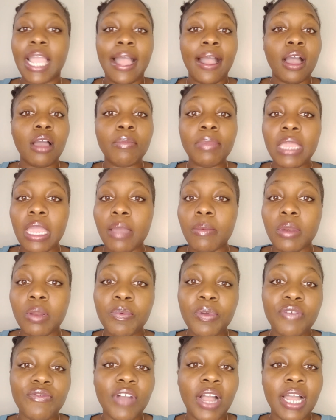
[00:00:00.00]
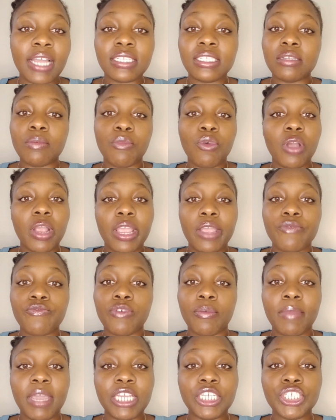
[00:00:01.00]
I'll be able to provide some more
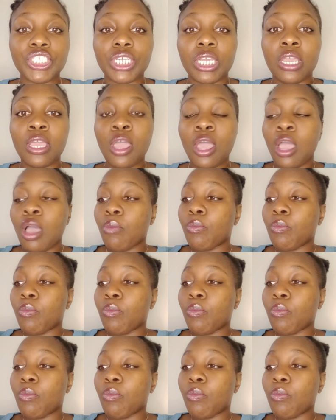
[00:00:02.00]
information,